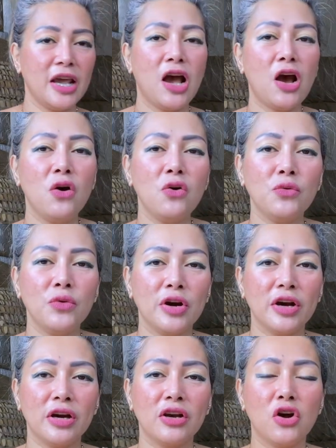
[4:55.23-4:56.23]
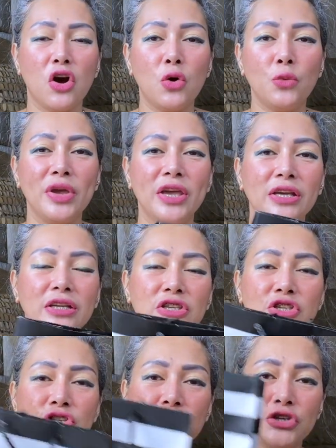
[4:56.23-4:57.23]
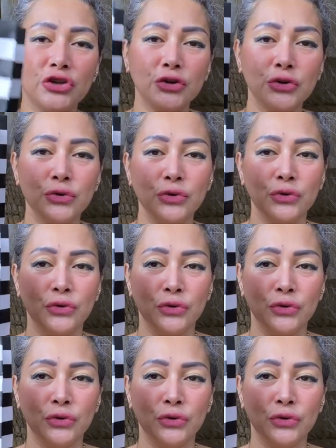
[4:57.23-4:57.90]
now we're going to